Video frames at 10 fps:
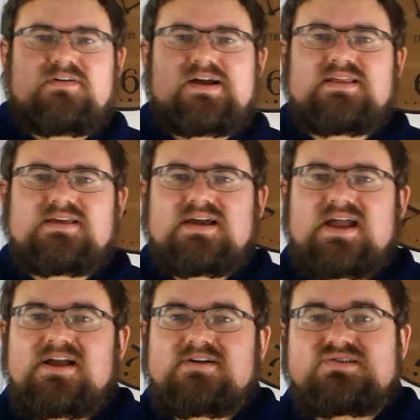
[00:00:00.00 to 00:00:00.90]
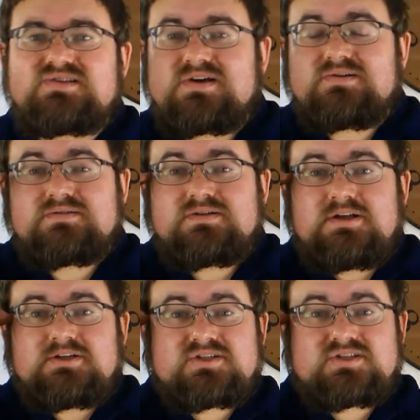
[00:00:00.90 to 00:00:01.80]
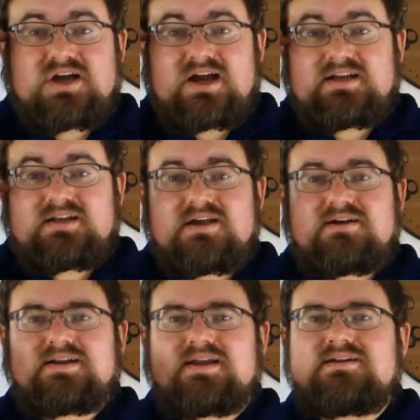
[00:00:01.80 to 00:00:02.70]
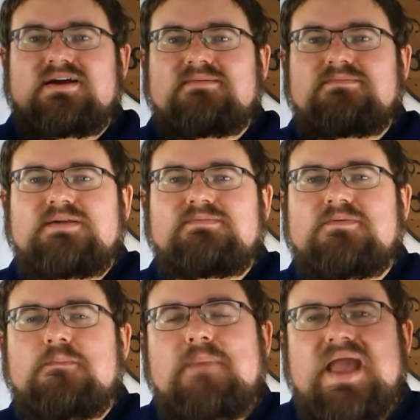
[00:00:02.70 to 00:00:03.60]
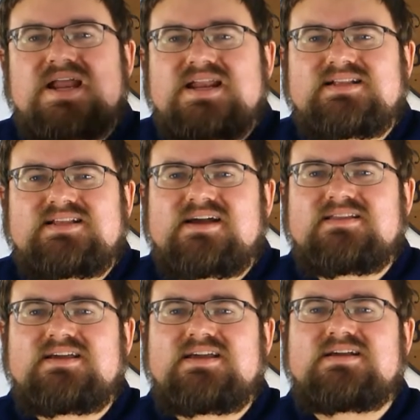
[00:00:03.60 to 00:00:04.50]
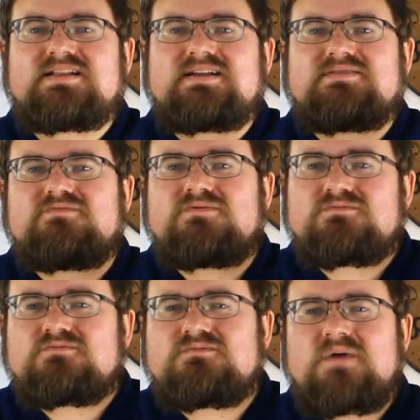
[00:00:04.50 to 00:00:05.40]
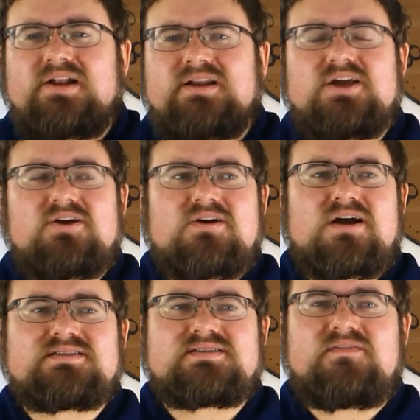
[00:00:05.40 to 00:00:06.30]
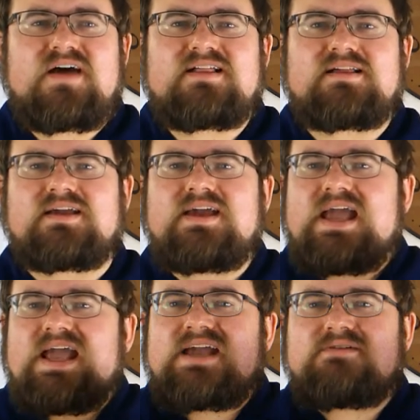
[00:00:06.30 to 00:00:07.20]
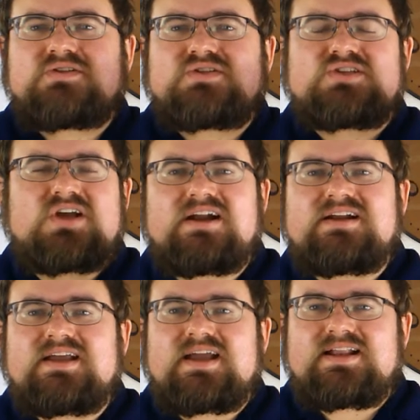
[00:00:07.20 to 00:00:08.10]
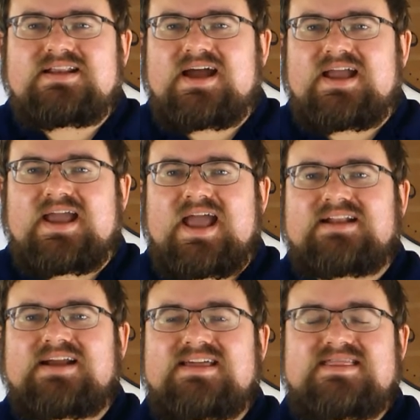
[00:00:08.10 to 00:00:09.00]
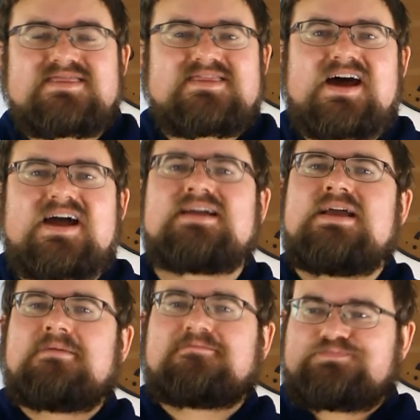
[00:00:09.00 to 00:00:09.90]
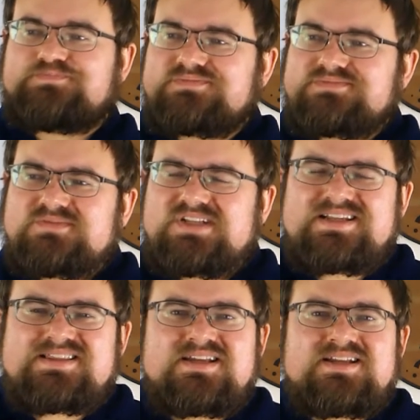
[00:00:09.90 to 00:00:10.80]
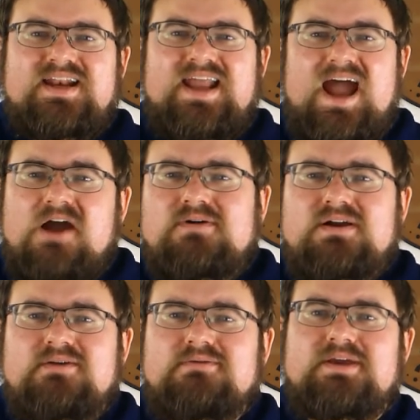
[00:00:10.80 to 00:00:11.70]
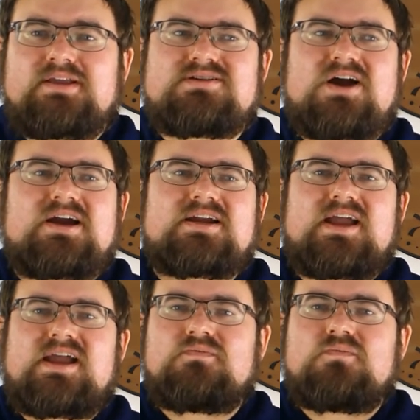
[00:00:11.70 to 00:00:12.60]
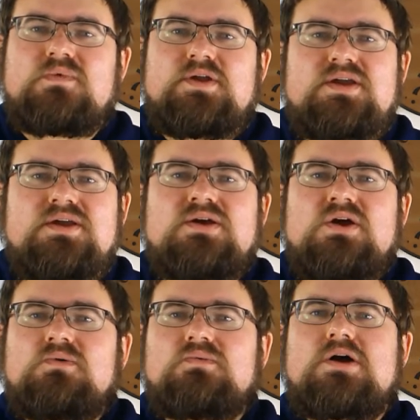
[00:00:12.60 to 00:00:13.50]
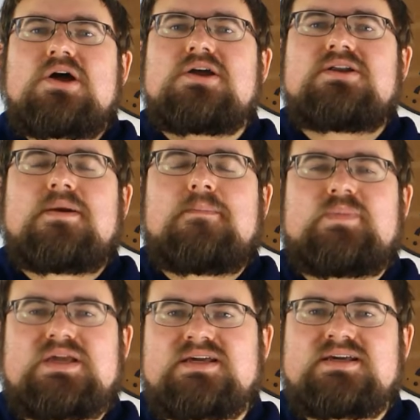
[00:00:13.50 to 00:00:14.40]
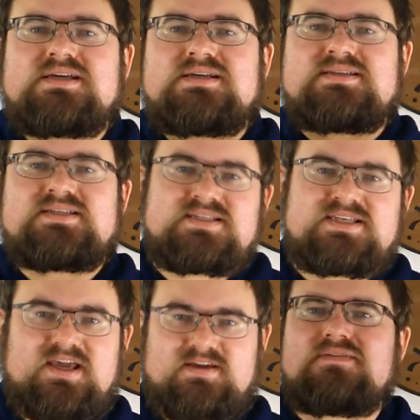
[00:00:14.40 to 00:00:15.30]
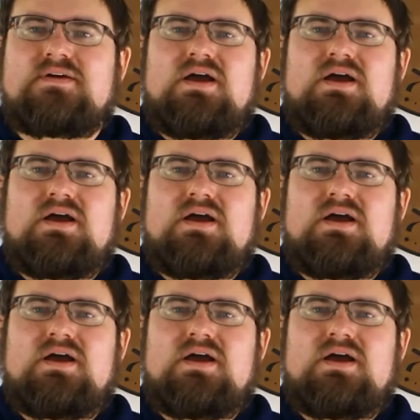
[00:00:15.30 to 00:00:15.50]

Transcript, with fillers: Finally, the hailstone started going, and our people made it down the hill and we were running across the valley. It was starting at night, and I thought in an hour it would be dark and we would be safe.